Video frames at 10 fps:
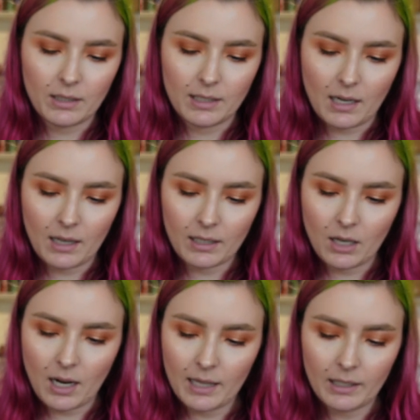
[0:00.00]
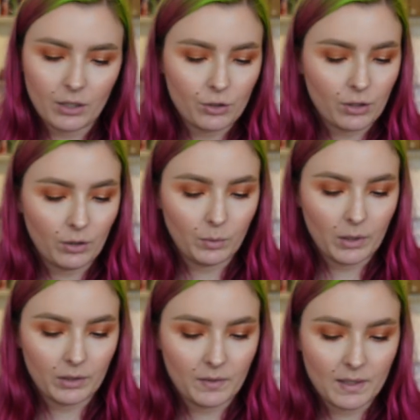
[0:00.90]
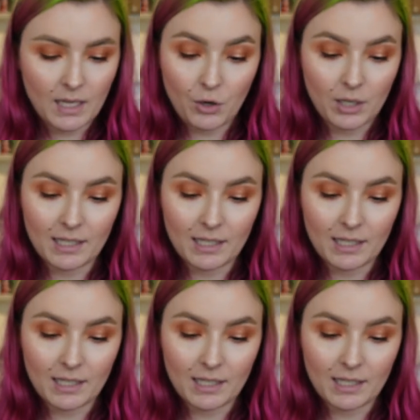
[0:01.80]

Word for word: the dark and highly controlled world of secret